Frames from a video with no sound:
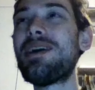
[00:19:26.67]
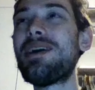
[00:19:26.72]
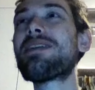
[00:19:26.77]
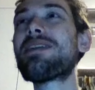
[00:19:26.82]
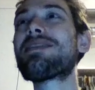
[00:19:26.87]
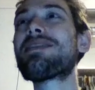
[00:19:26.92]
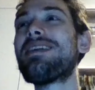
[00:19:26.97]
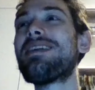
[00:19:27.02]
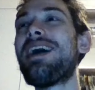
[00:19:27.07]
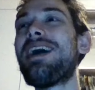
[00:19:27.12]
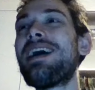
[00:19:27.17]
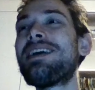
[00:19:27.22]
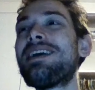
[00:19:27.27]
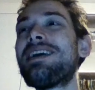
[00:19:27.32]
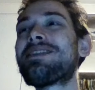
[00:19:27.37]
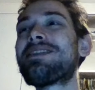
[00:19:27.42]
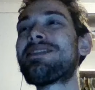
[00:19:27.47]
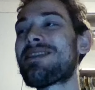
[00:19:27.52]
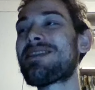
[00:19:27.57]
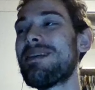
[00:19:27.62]
guess
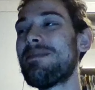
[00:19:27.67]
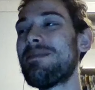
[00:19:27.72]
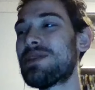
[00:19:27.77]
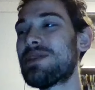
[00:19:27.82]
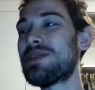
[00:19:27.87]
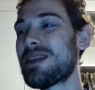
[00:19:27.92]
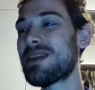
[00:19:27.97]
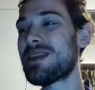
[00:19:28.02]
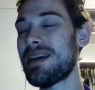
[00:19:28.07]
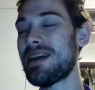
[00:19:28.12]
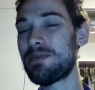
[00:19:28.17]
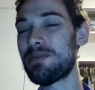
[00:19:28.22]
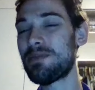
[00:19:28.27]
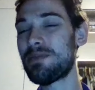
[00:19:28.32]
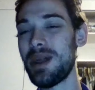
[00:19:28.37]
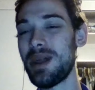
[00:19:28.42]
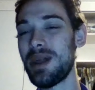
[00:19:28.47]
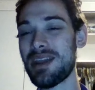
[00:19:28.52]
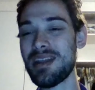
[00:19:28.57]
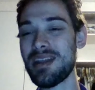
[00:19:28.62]
to sum things up, the
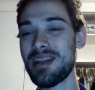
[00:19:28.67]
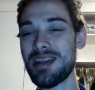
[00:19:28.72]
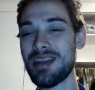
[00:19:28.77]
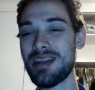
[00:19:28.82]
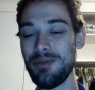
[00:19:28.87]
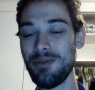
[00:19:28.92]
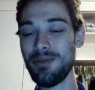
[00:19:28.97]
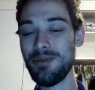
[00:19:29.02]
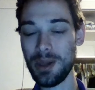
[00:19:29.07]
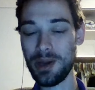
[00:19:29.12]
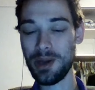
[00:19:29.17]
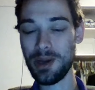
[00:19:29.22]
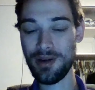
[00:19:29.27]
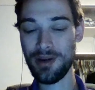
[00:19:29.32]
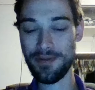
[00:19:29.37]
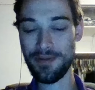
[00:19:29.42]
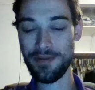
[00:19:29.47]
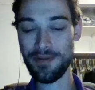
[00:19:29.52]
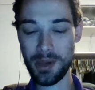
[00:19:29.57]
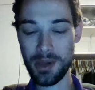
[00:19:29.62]
lessons that we
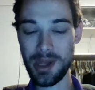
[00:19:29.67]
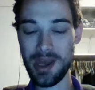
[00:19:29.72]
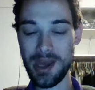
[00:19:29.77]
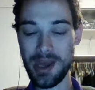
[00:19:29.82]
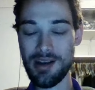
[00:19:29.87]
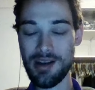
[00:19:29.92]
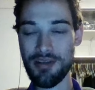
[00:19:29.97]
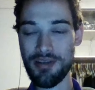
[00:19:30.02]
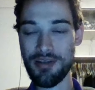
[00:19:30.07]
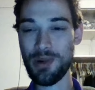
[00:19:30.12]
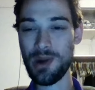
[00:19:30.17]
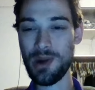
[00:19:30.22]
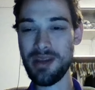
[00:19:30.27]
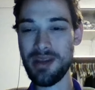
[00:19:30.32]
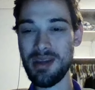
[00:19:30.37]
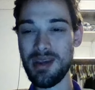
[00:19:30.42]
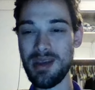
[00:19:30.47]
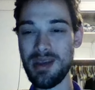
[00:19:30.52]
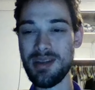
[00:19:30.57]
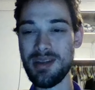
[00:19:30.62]
learned from the Lakers
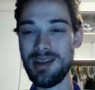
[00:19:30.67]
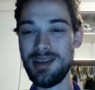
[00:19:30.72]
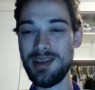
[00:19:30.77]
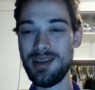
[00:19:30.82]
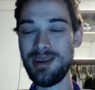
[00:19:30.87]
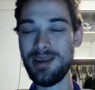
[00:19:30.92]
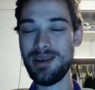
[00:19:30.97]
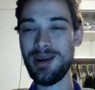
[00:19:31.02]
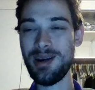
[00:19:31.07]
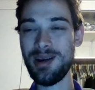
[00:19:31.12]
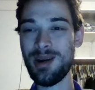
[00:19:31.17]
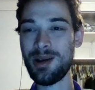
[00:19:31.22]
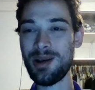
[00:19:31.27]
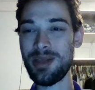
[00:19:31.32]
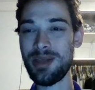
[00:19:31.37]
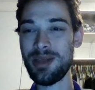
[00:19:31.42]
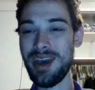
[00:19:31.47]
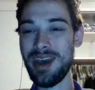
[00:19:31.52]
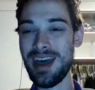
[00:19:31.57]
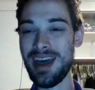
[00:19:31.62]
preseason are
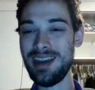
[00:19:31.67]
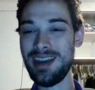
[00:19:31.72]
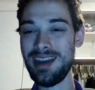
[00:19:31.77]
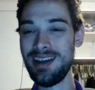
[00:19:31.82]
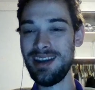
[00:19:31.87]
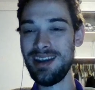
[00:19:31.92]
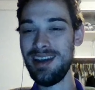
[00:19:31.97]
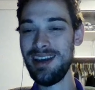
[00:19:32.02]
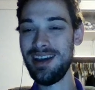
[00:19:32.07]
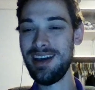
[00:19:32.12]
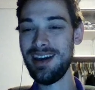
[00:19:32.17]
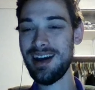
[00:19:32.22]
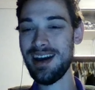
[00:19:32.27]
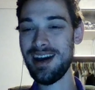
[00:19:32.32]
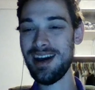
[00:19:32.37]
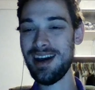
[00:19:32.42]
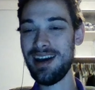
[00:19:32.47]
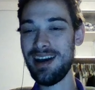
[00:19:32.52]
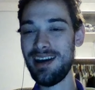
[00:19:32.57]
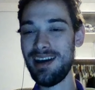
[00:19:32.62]
that
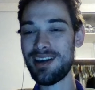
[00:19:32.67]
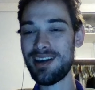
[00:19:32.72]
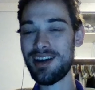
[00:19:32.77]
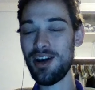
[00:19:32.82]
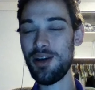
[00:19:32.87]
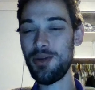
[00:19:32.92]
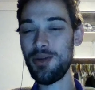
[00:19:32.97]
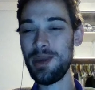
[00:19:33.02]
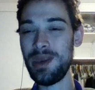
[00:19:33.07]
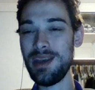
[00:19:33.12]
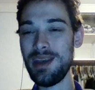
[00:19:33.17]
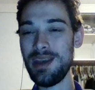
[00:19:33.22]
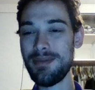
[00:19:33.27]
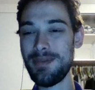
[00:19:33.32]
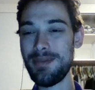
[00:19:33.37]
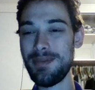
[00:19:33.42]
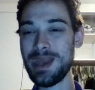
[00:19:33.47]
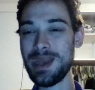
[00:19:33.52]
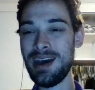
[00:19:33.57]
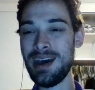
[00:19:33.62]
Kobe needs
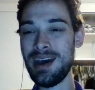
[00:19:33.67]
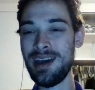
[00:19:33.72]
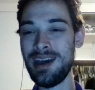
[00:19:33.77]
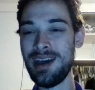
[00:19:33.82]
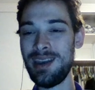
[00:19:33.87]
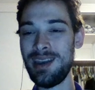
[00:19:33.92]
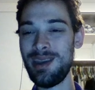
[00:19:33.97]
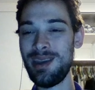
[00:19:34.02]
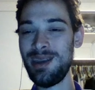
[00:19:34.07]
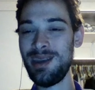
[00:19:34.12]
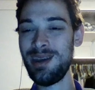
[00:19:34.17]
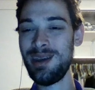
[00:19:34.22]
to be cut.